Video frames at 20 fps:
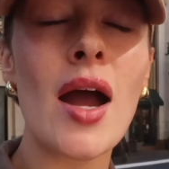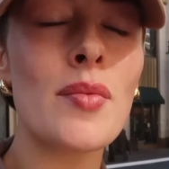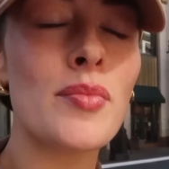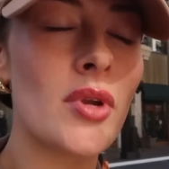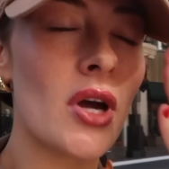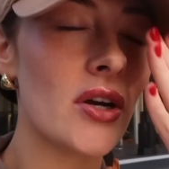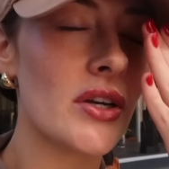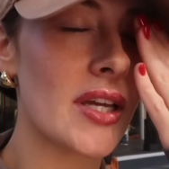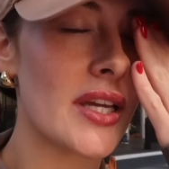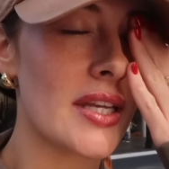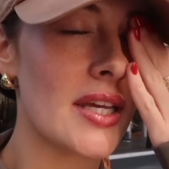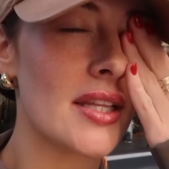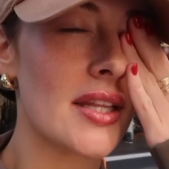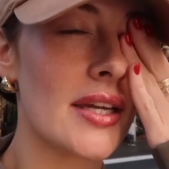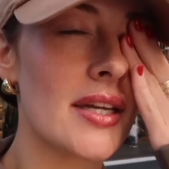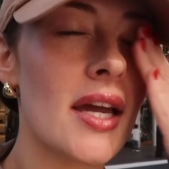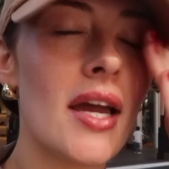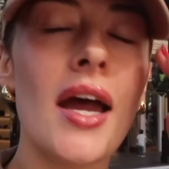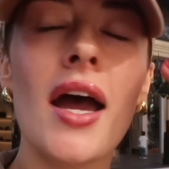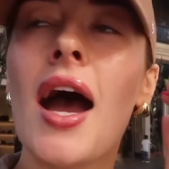I'm not kidding,
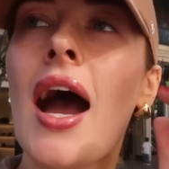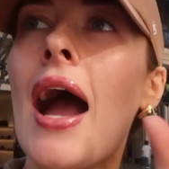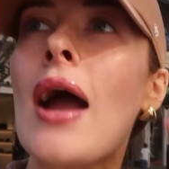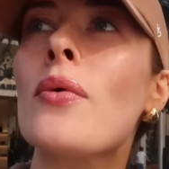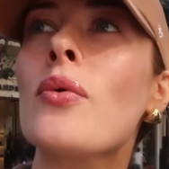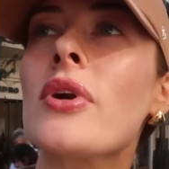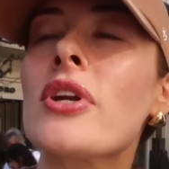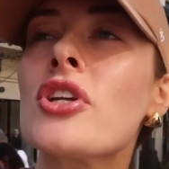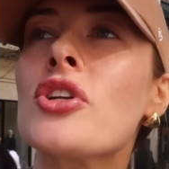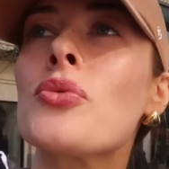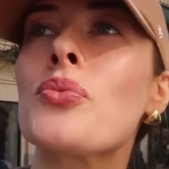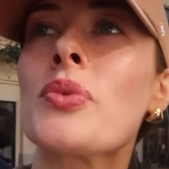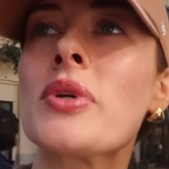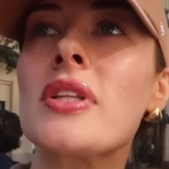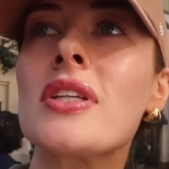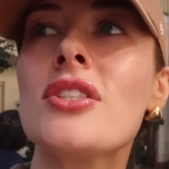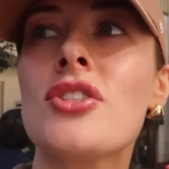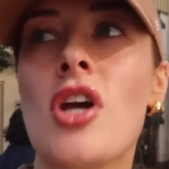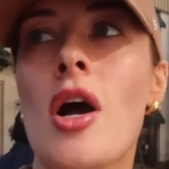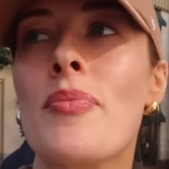like I wanted to
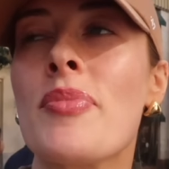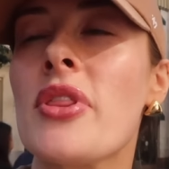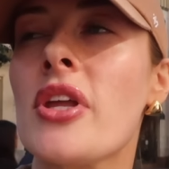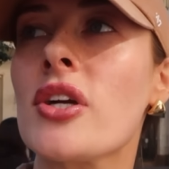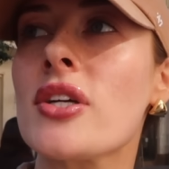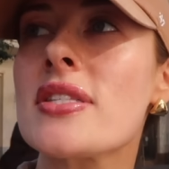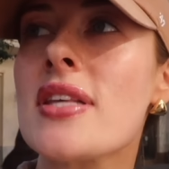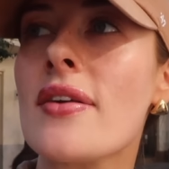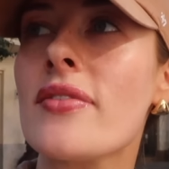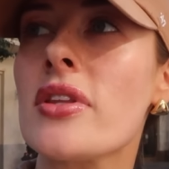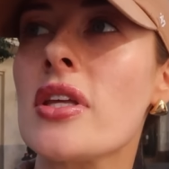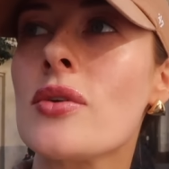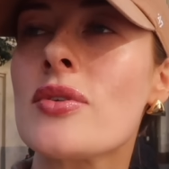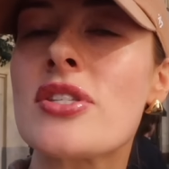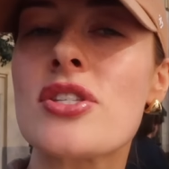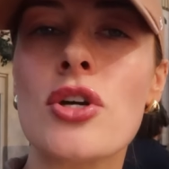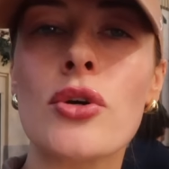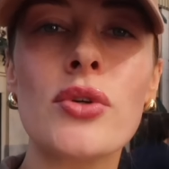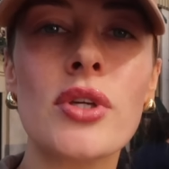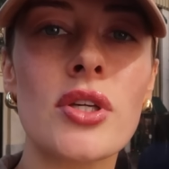really shop in there because everything
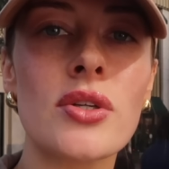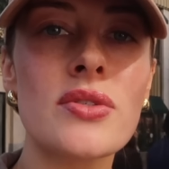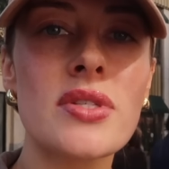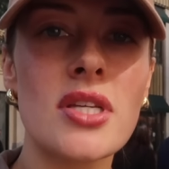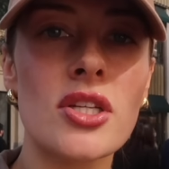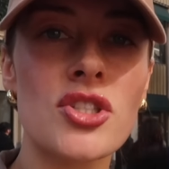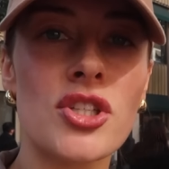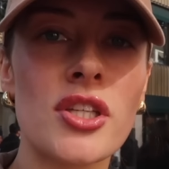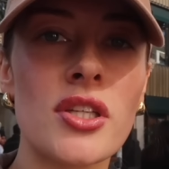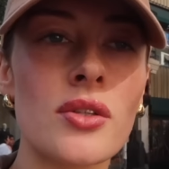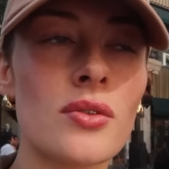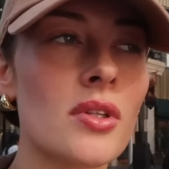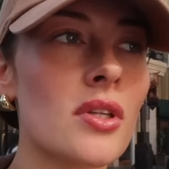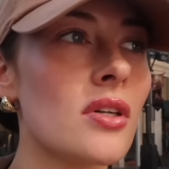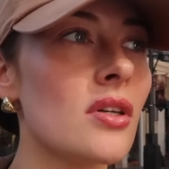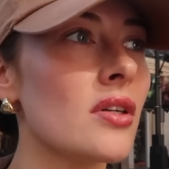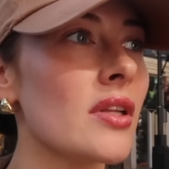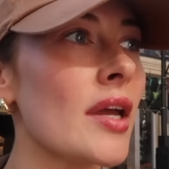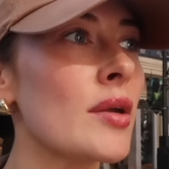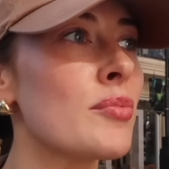was so cute, such a cute
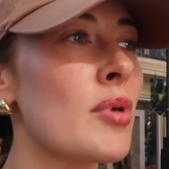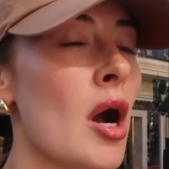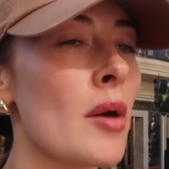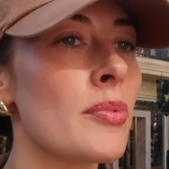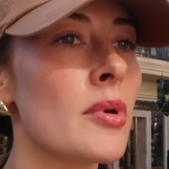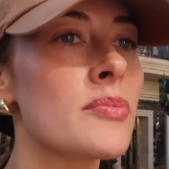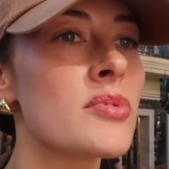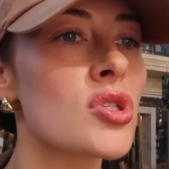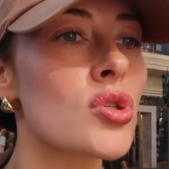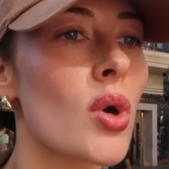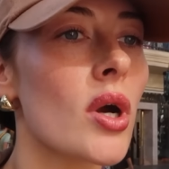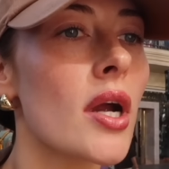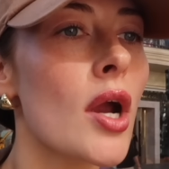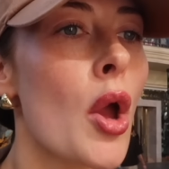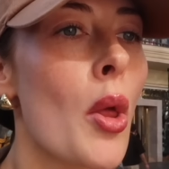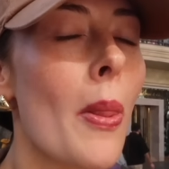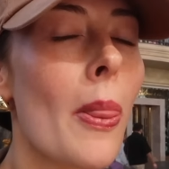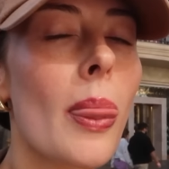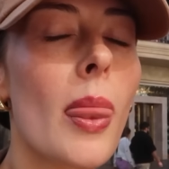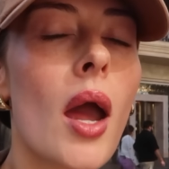little like pop-up store.
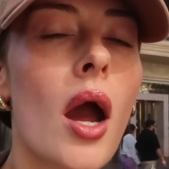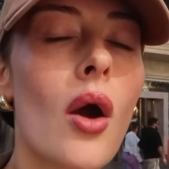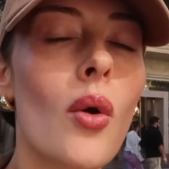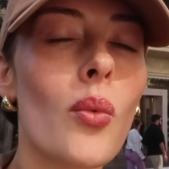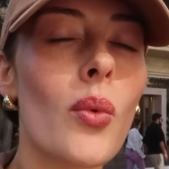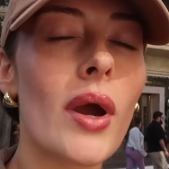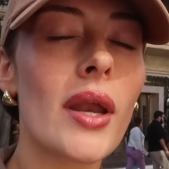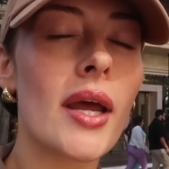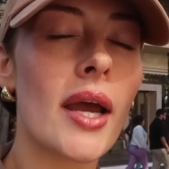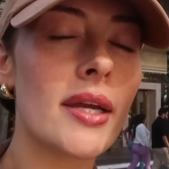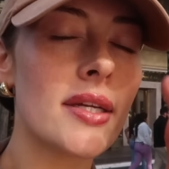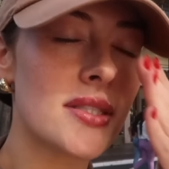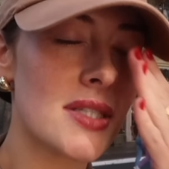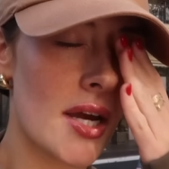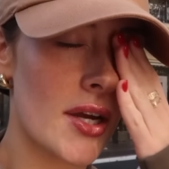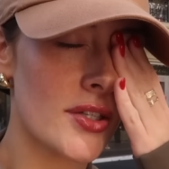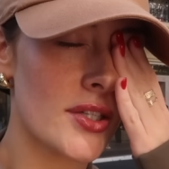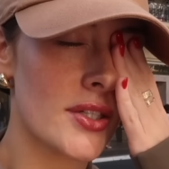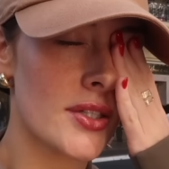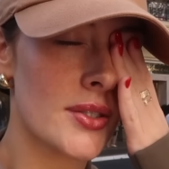When I
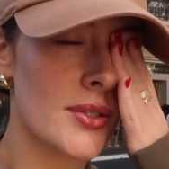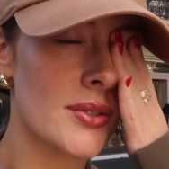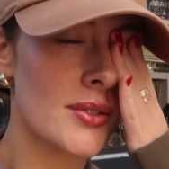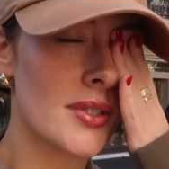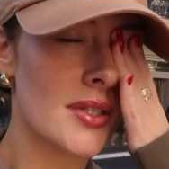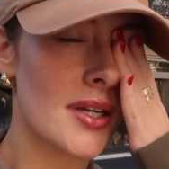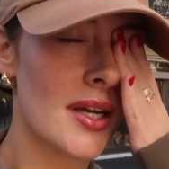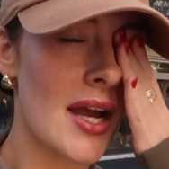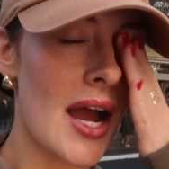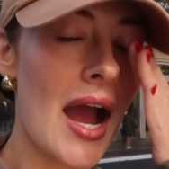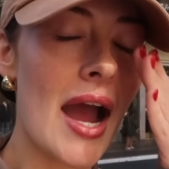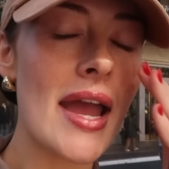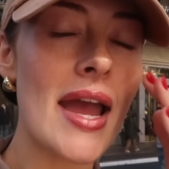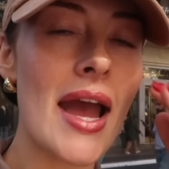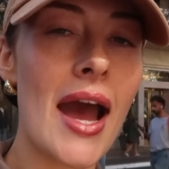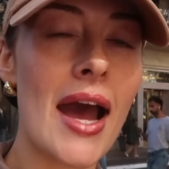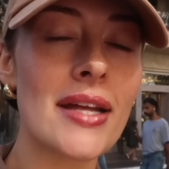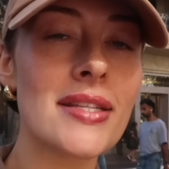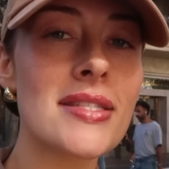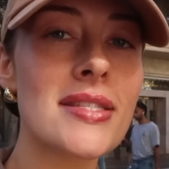tell you, I
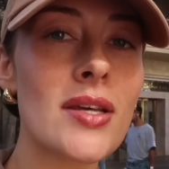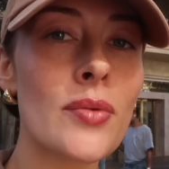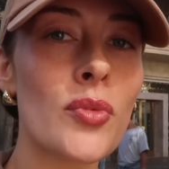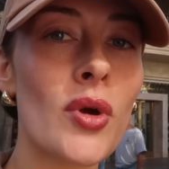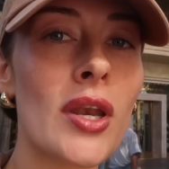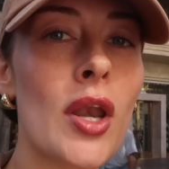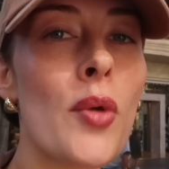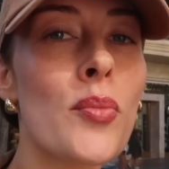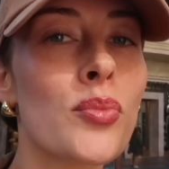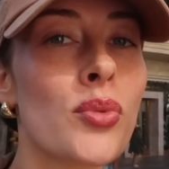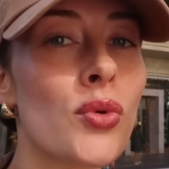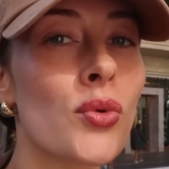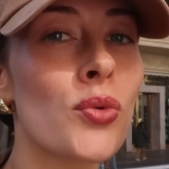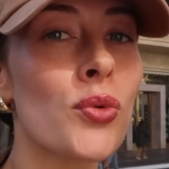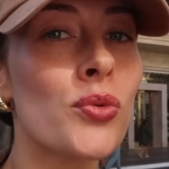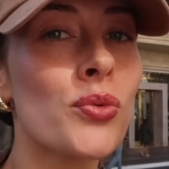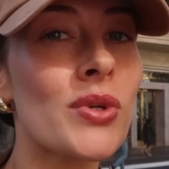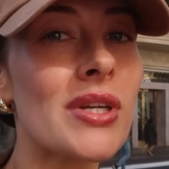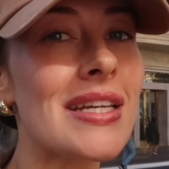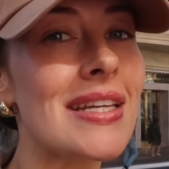had someone
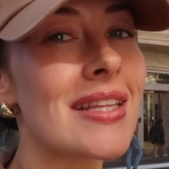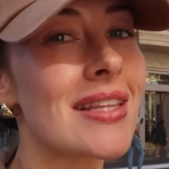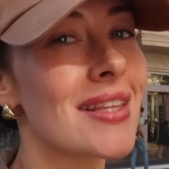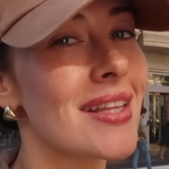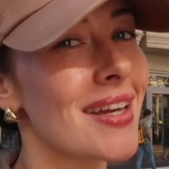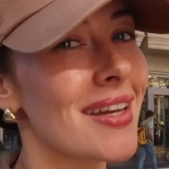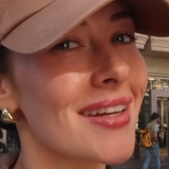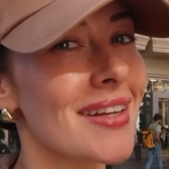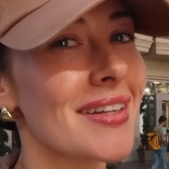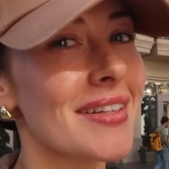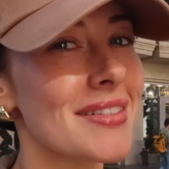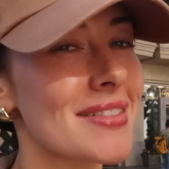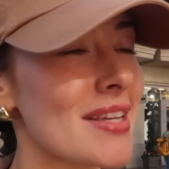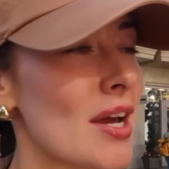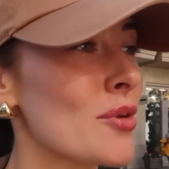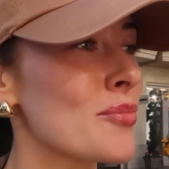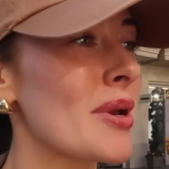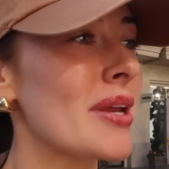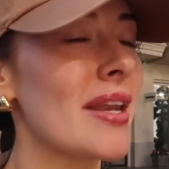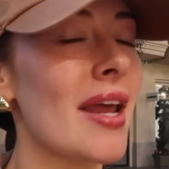breathing
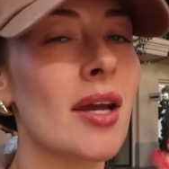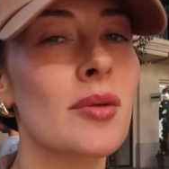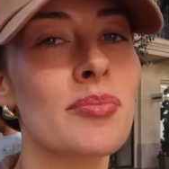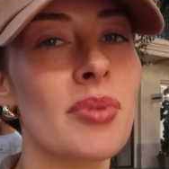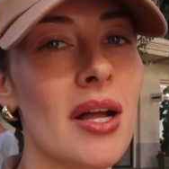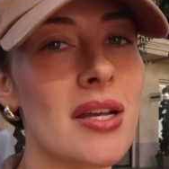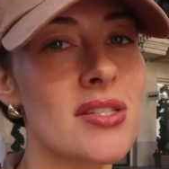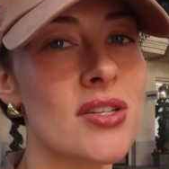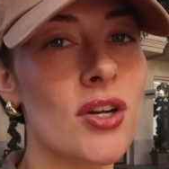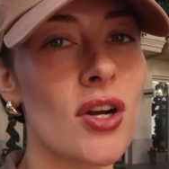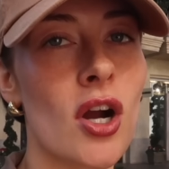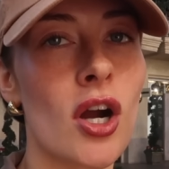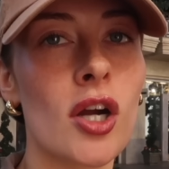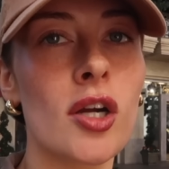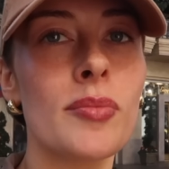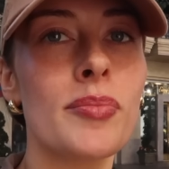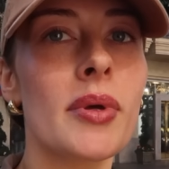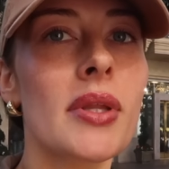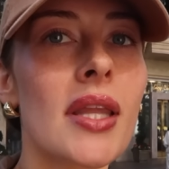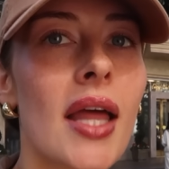down my neck, bless her
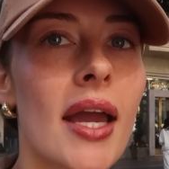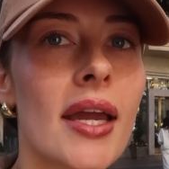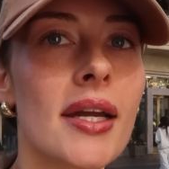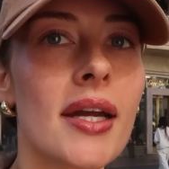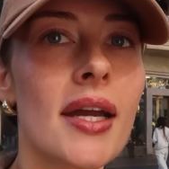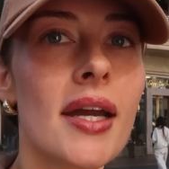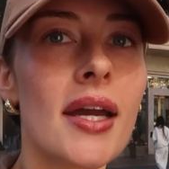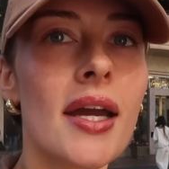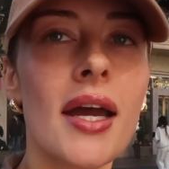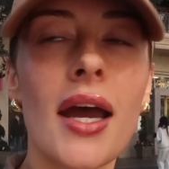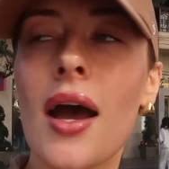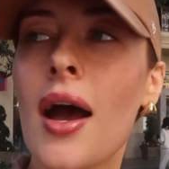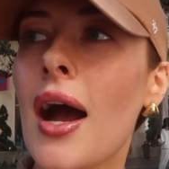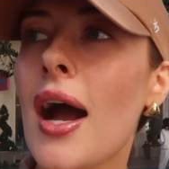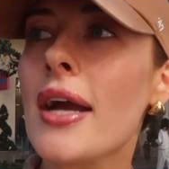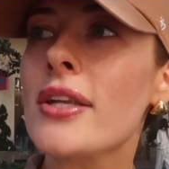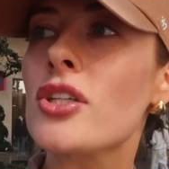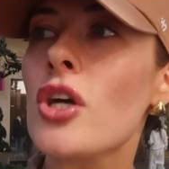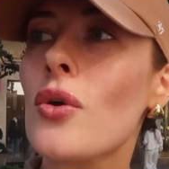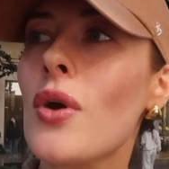heart, but like
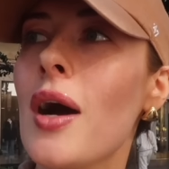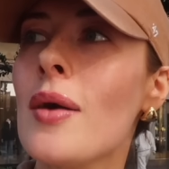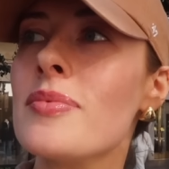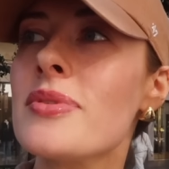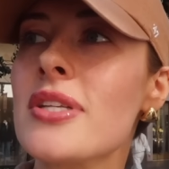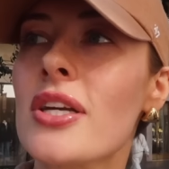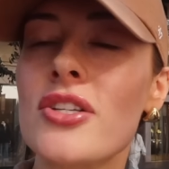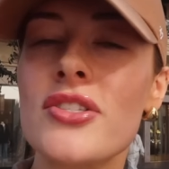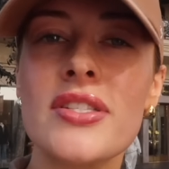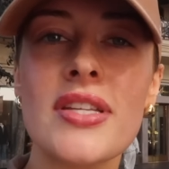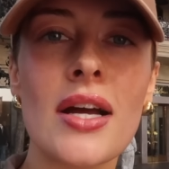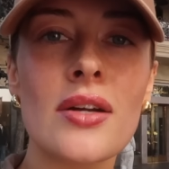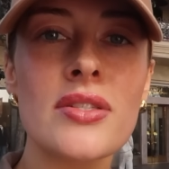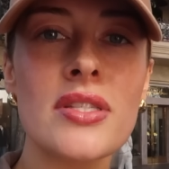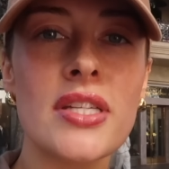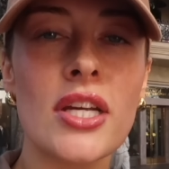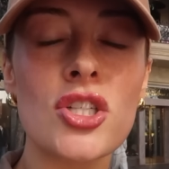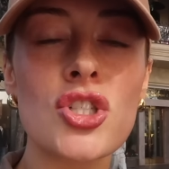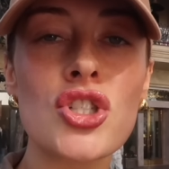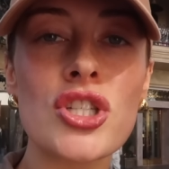I'd go upstairs,
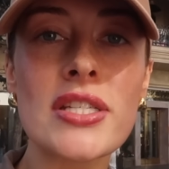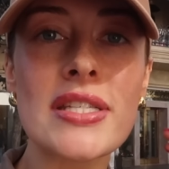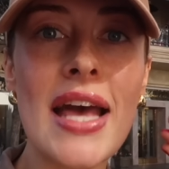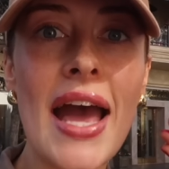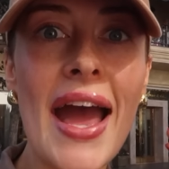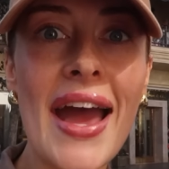downstairs, she's